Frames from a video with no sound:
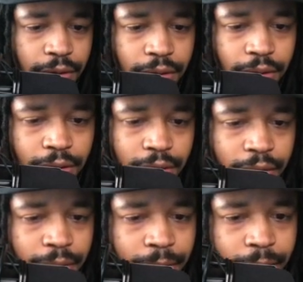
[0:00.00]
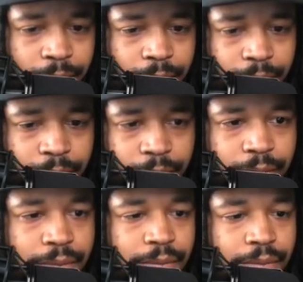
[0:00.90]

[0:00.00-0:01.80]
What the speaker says: Nothing is said.